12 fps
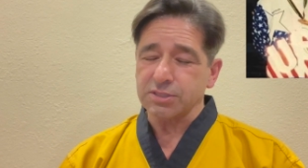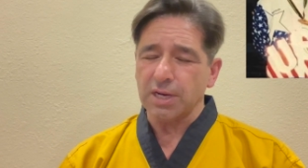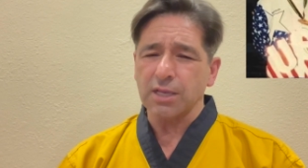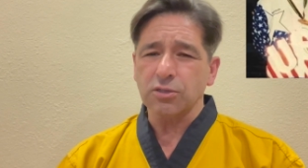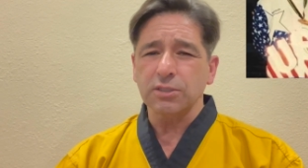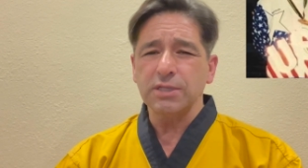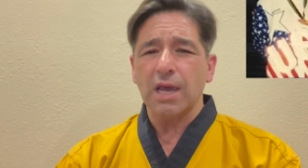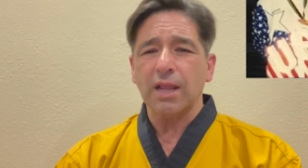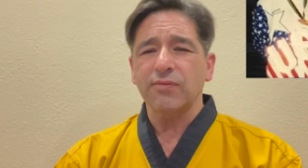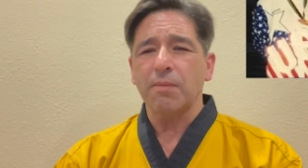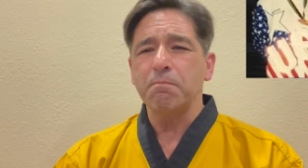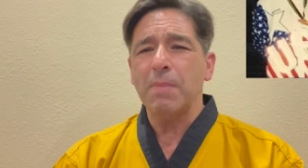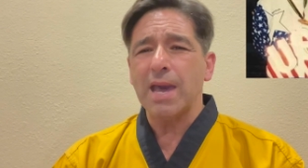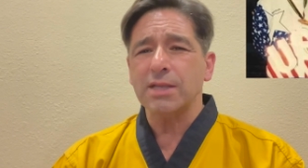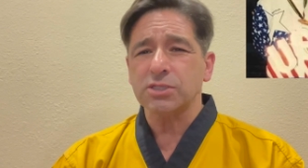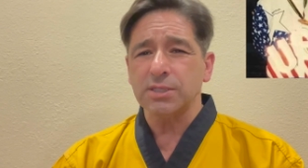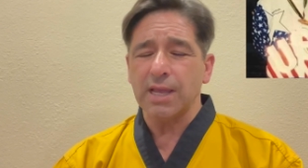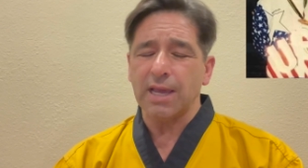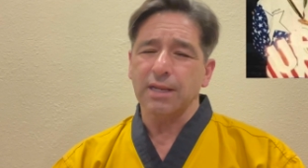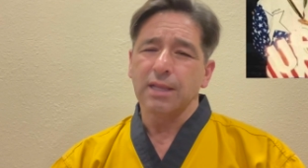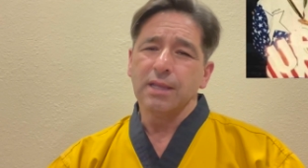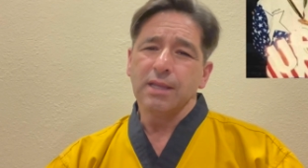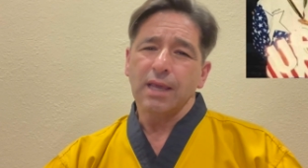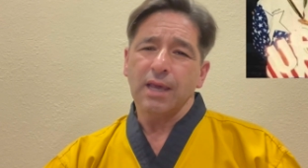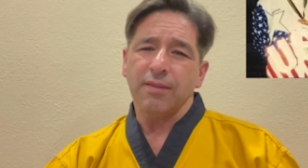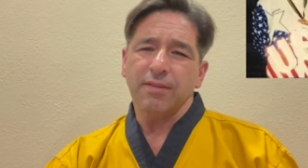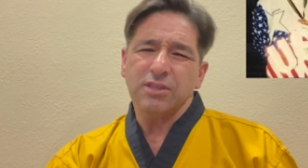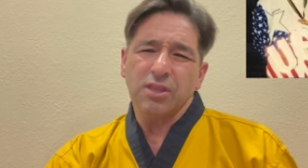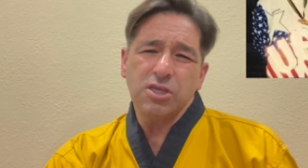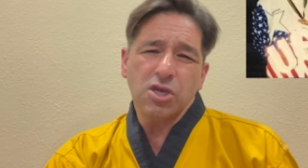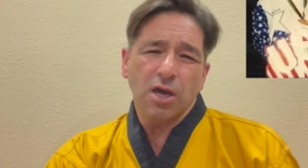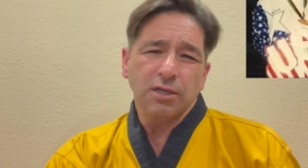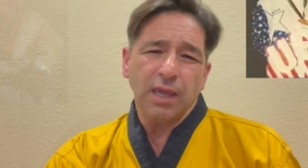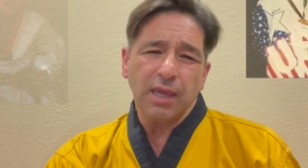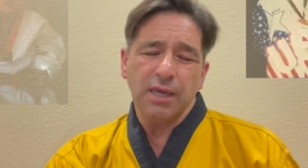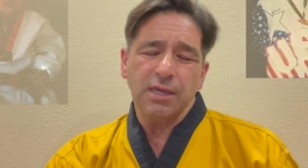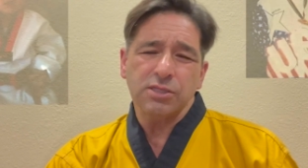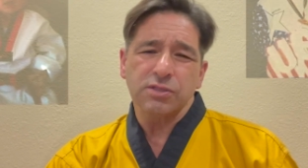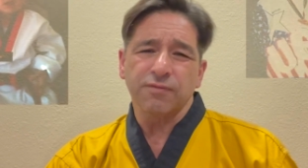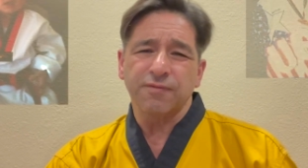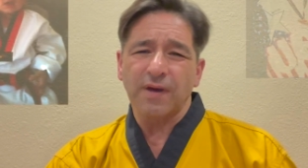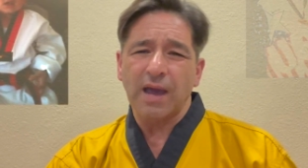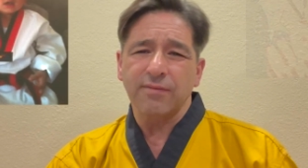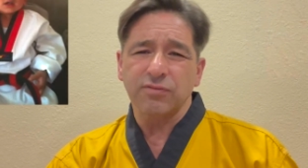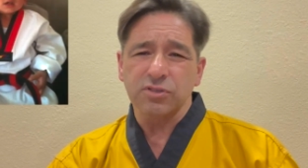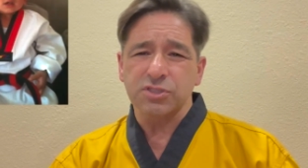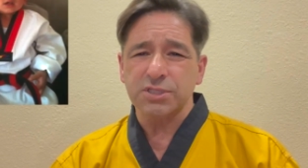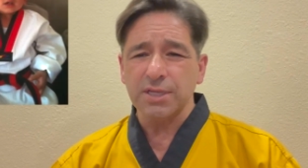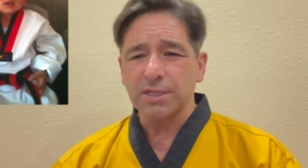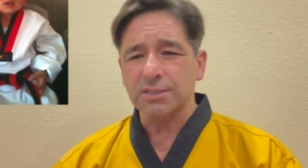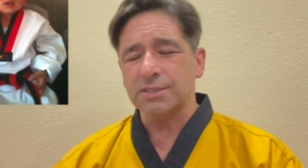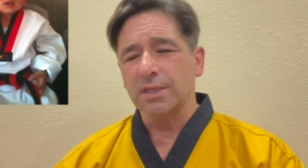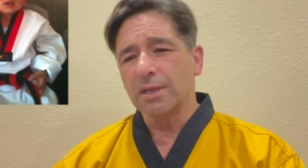And I could not have imagined that at the young age of five or six.